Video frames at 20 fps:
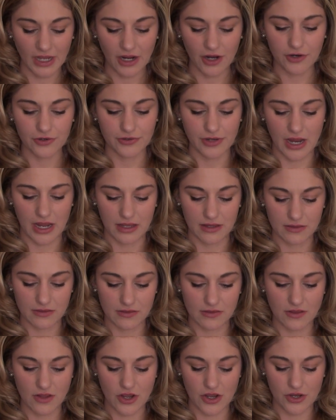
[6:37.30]
Alright,
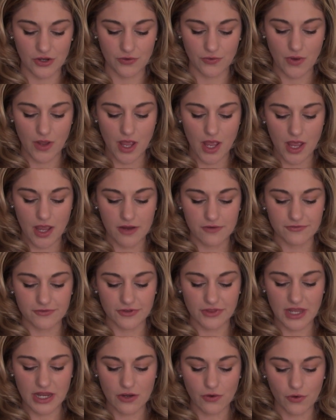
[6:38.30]
so for
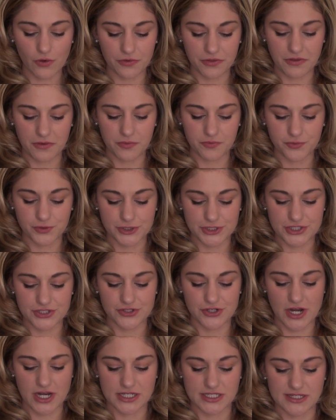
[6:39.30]
the Ulta
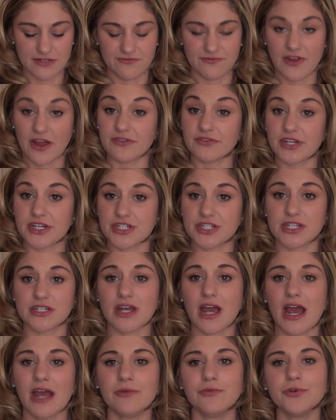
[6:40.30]
Moisturizing Foundation,
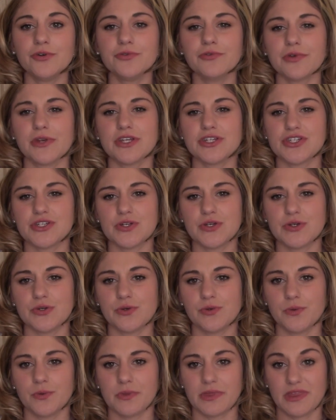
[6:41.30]
I will read
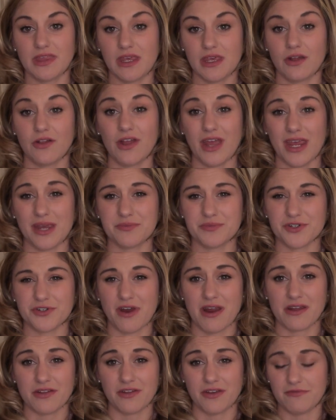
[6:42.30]
you the claim
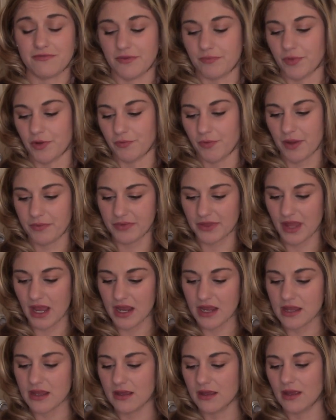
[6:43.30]
directly from the
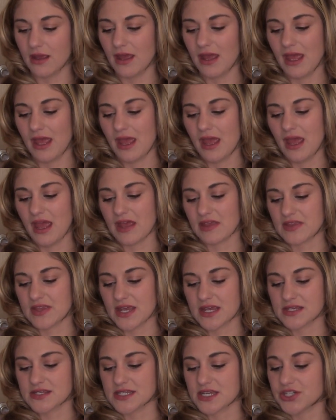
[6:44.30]
website. It
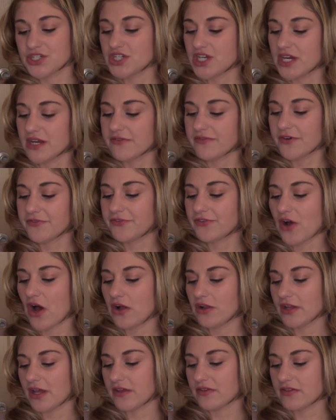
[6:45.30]
says, achieve a
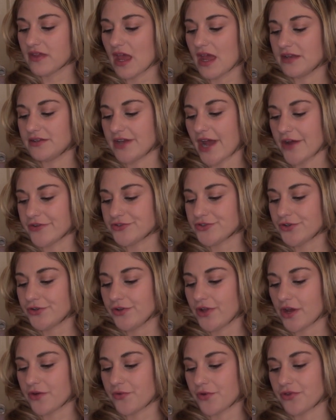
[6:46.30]
flawless and natural
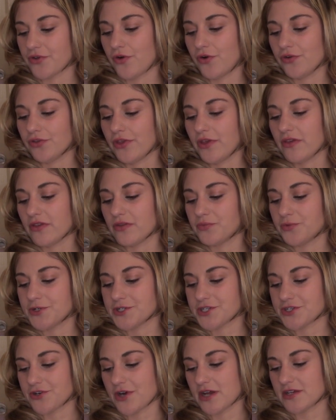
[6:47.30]
look with Ulta's
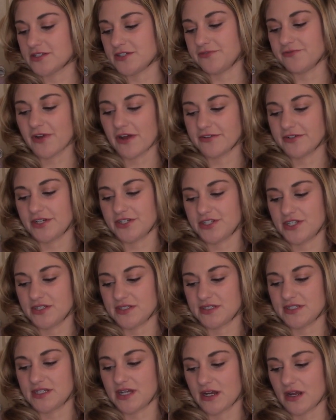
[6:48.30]
Moisturizing Foundation
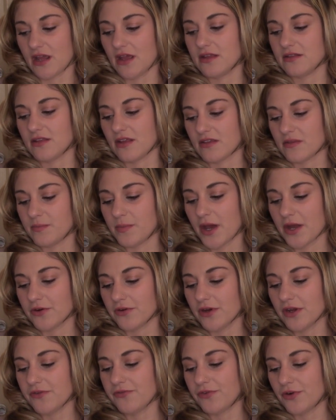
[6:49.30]
Stick. This
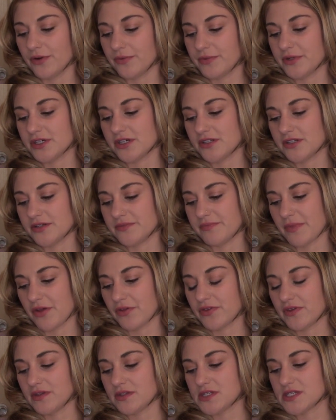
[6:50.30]
buttery formula
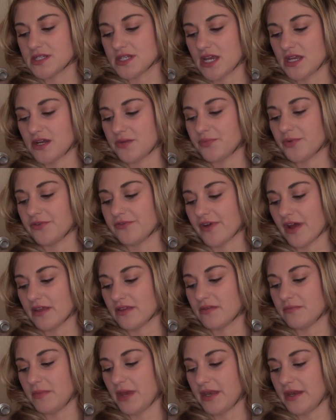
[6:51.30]
melts into skin and
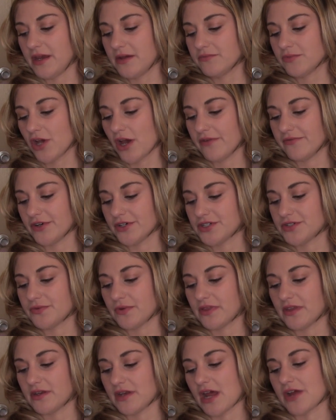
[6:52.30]
provides medium coverage
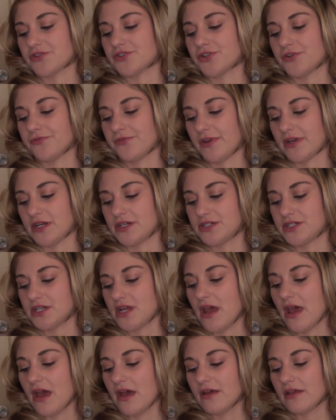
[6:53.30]
with a natural finish.
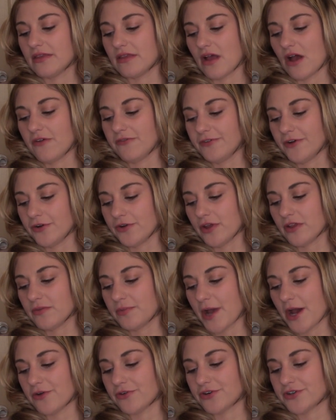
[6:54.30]
Soft focused
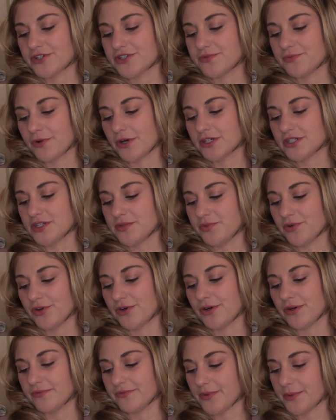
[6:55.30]
powders work to
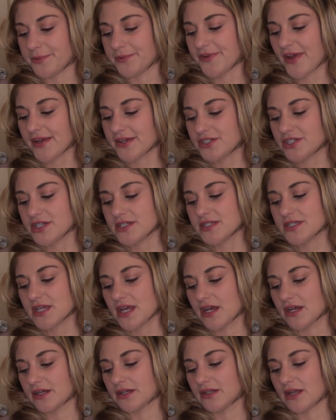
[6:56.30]
blur imperfections,
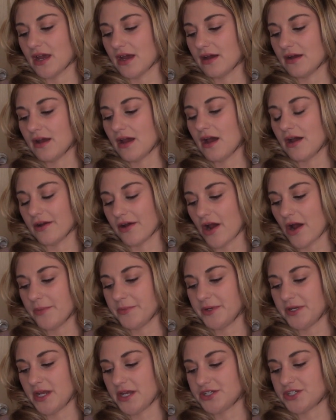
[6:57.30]
and a
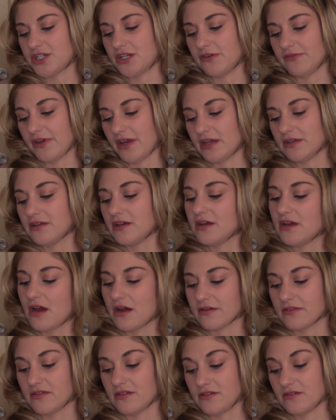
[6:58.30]
combination of
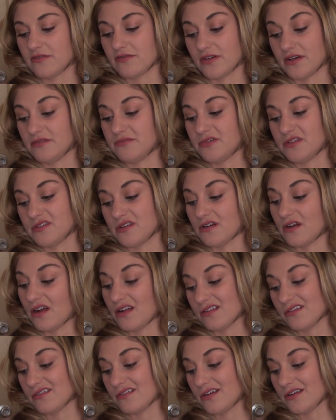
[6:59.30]
antioxidants, vitamins, and
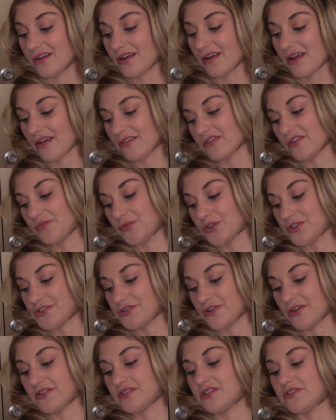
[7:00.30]
hyaluronic acid
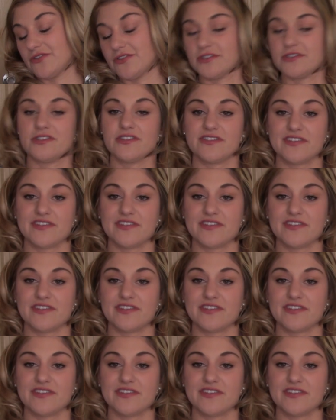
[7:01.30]
moisturize and nourish the